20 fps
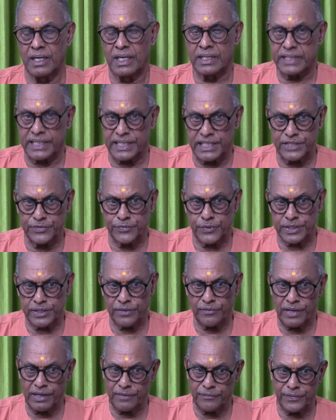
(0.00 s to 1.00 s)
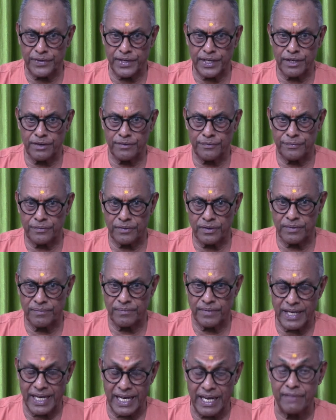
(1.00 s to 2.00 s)
that is for the welfare of
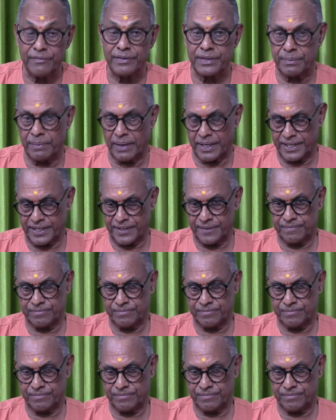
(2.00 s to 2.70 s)
everybody,